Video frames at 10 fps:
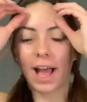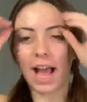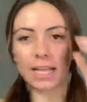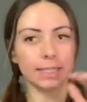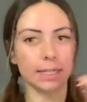
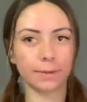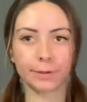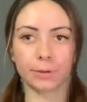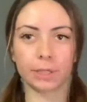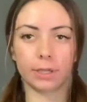as I
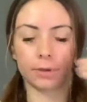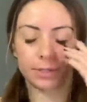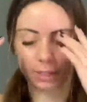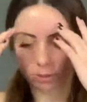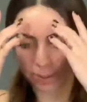literally go to
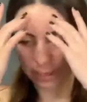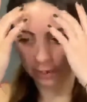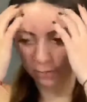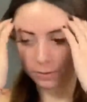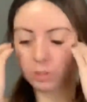touch my
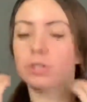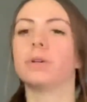hair. Holy shit.